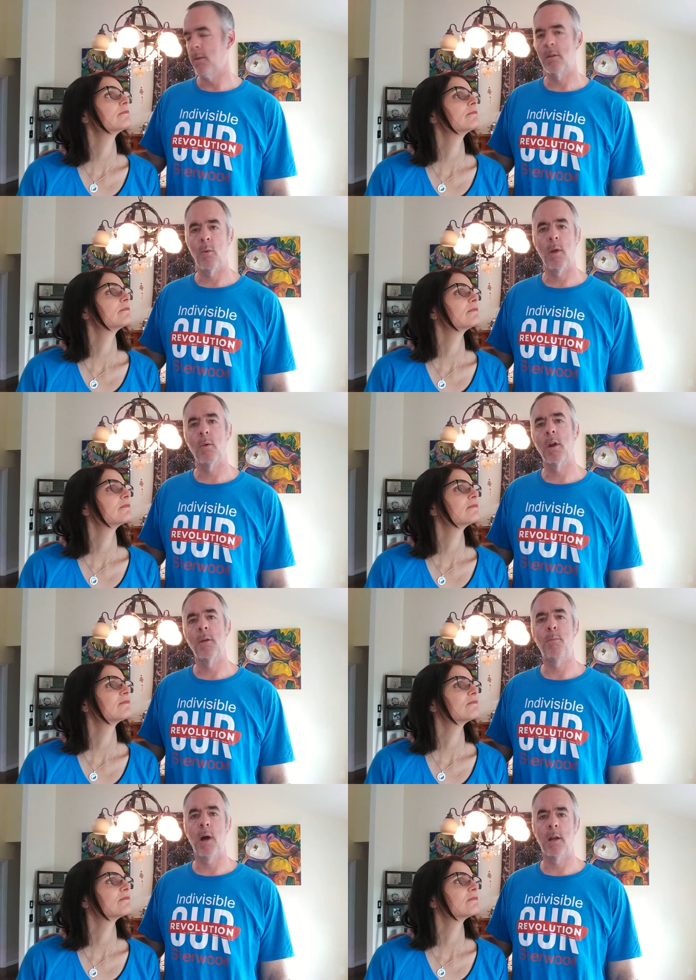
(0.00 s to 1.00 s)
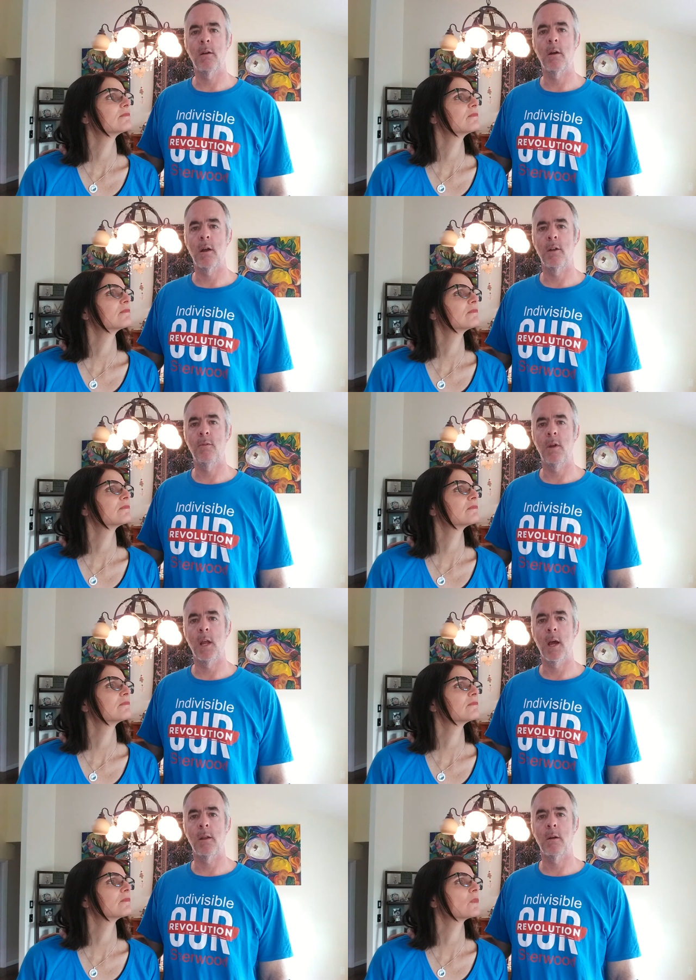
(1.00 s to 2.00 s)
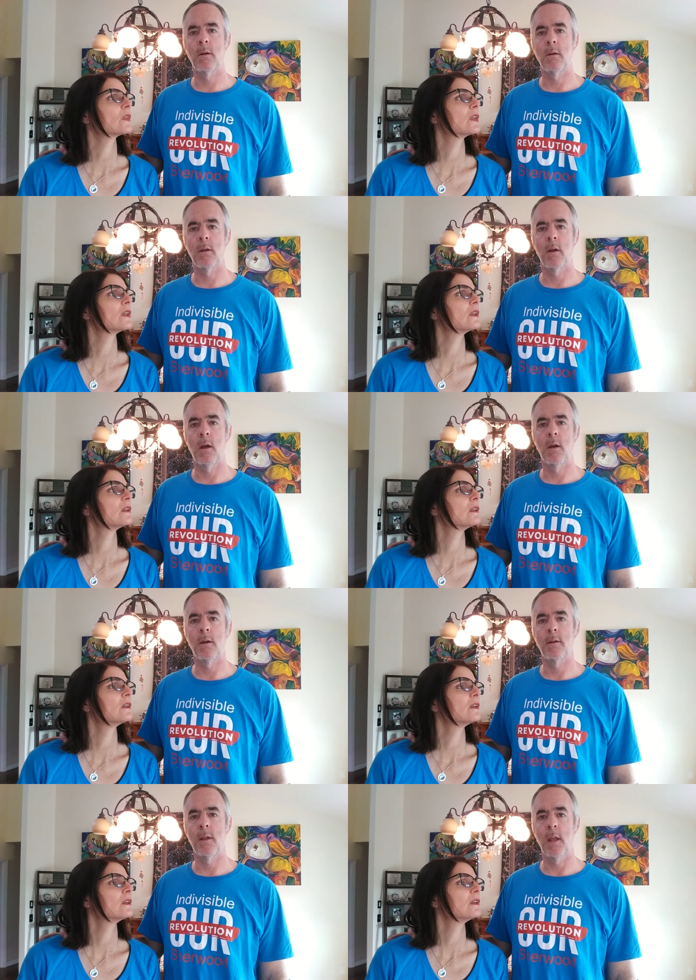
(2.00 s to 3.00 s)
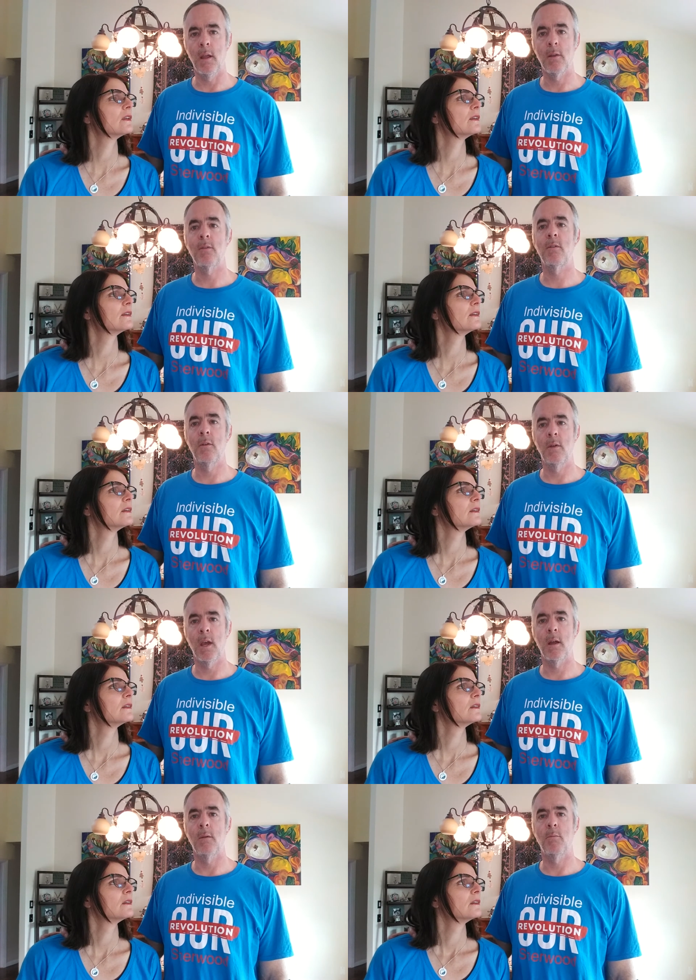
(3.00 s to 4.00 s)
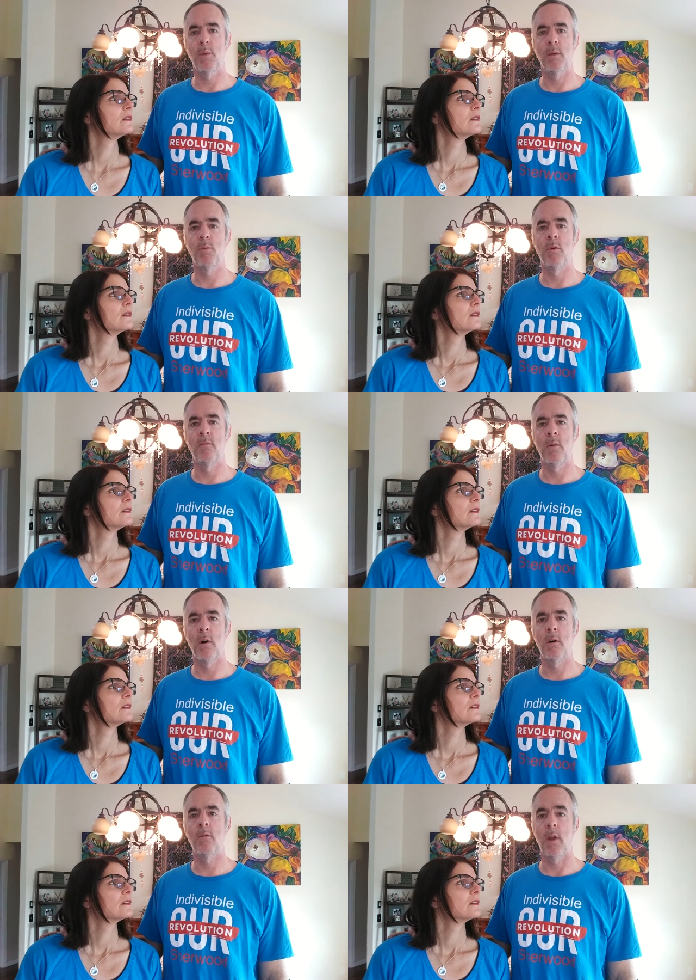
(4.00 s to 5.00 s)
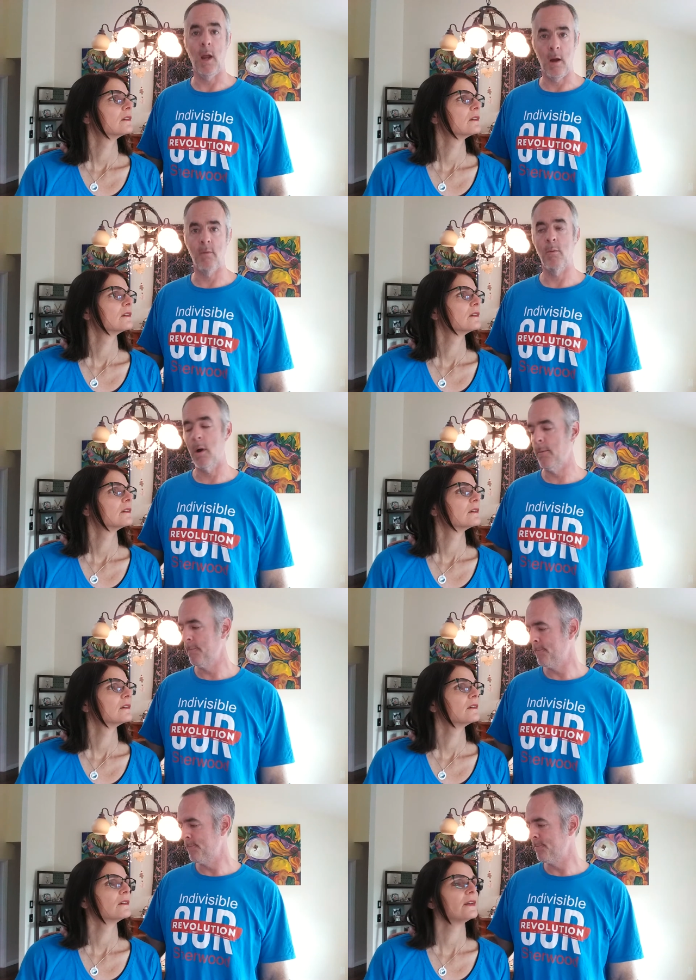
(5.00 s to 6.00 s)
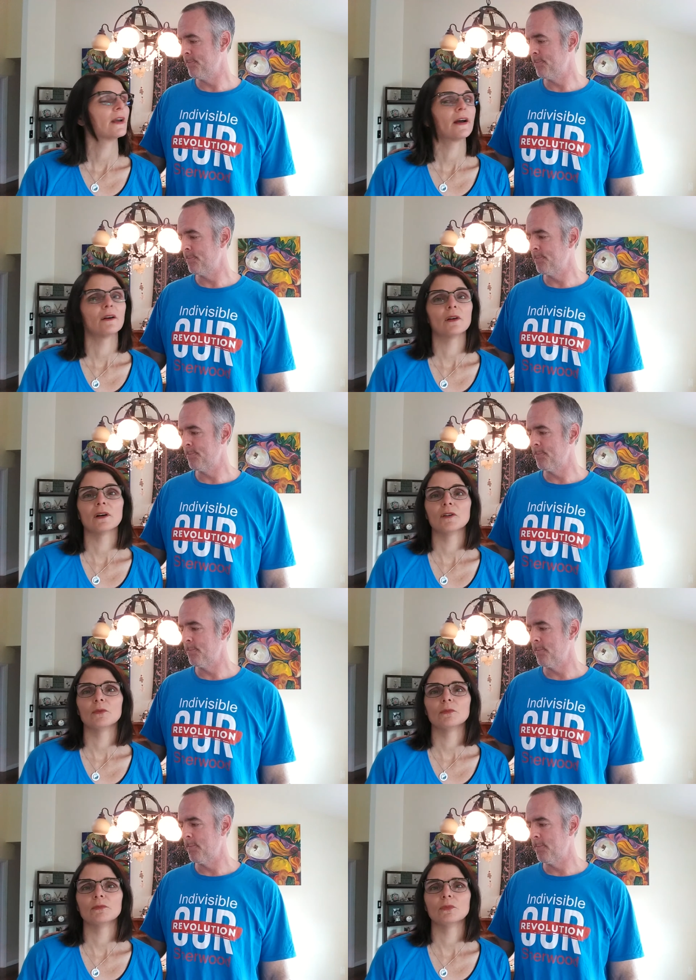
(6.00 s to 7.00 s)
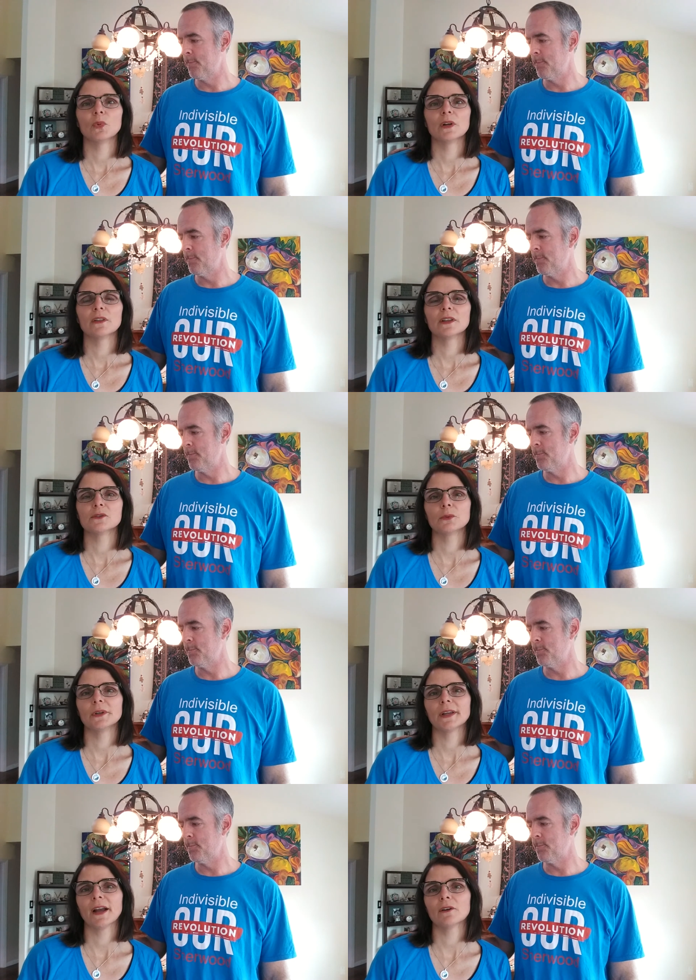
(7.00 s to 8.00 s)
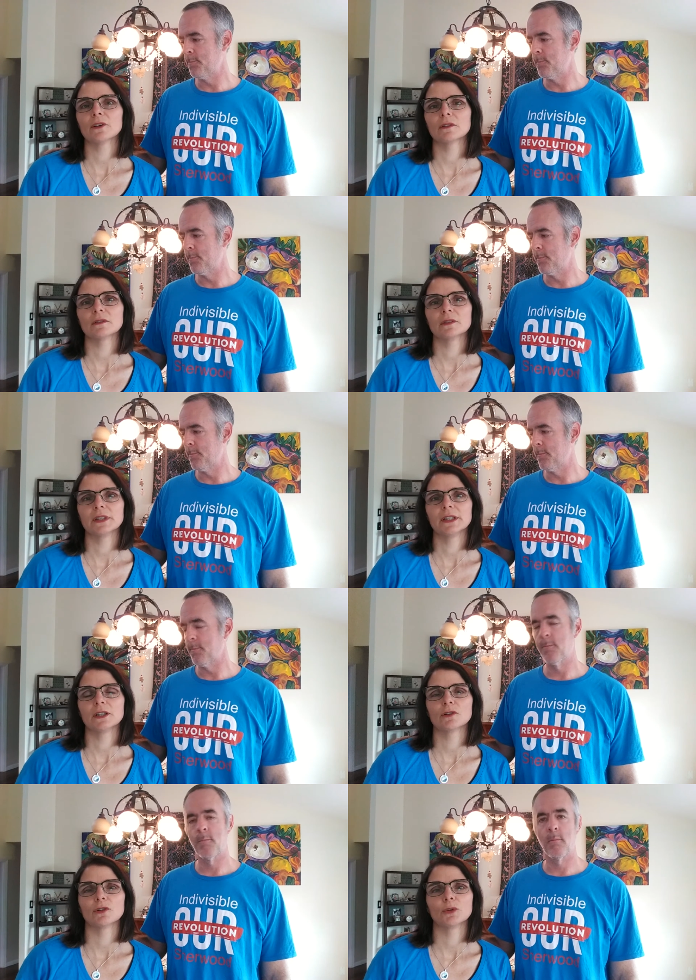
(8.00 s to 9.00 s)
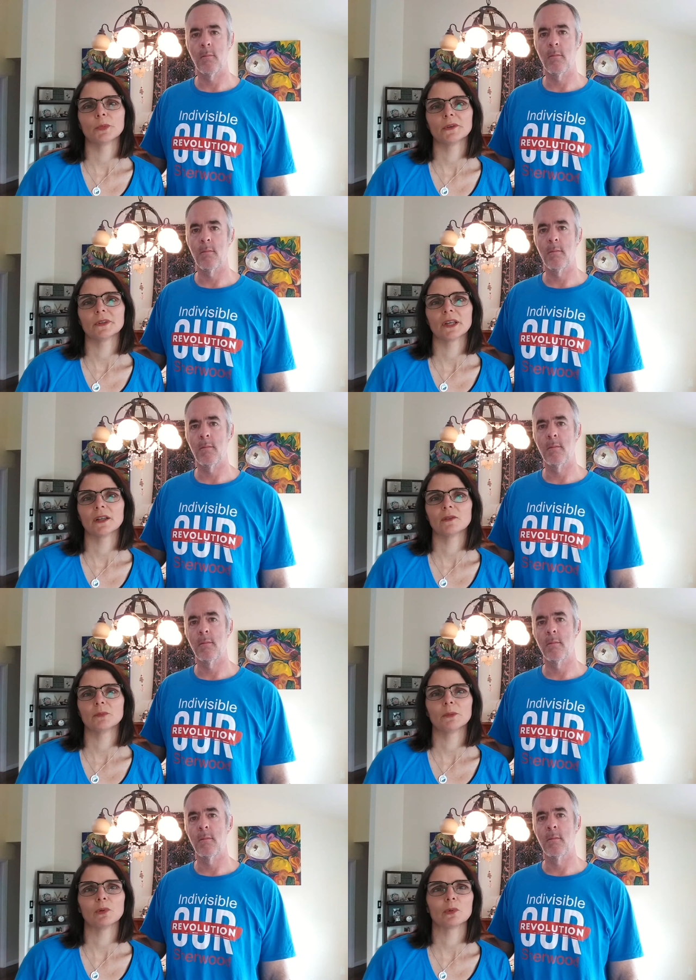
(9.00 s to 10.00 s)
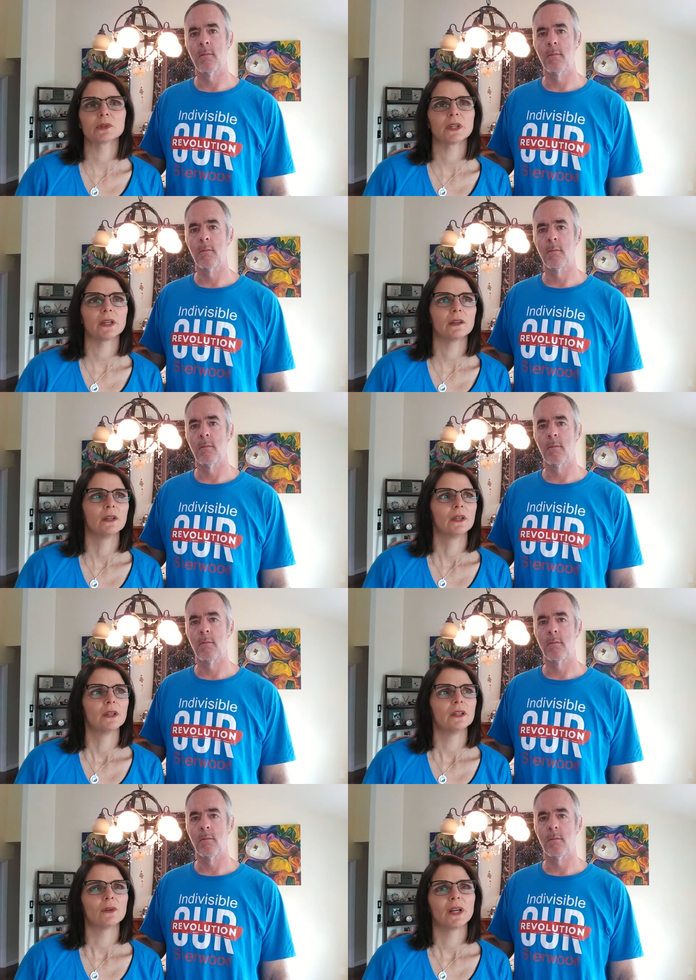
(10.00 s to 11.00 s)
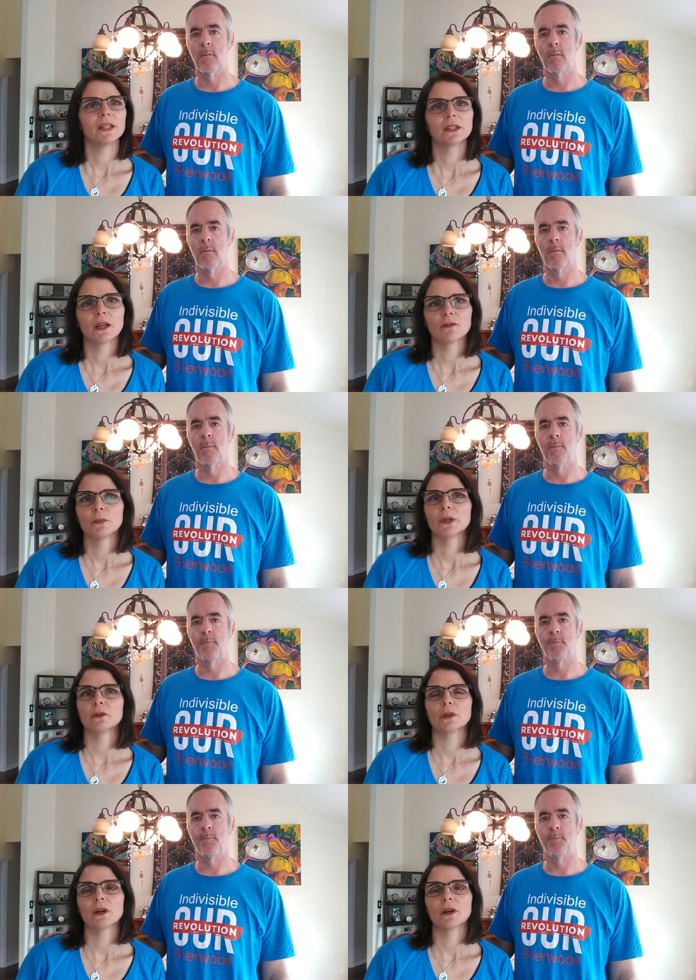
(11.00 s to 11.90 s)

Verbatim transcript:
Speaker 1: that the way we're going to bind our country together uh, is to get people involved everywhere.
Speaker 2: Yeah, uh, one of the things we encounter leading a group is that people will say you know, I hate the government or the